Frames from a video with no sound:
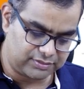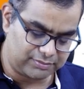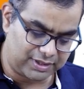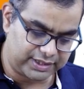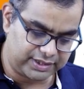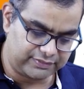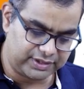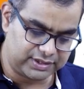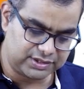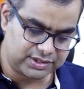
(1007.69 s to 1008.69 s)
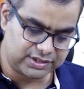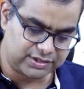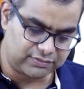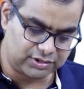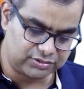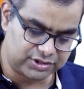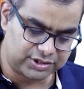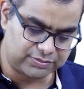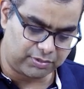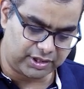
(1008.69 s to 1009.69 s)
market variance is equal to
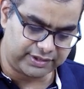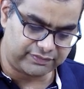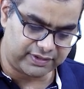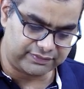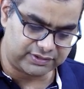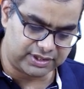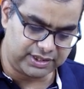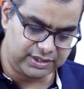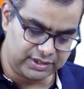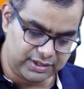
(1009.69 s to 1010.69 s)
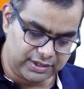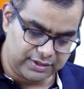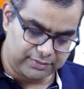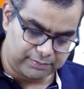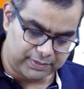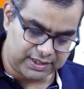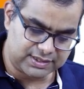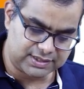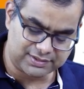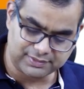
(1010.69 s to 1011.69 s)
6.53
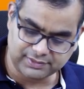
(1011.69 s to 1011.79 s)
plus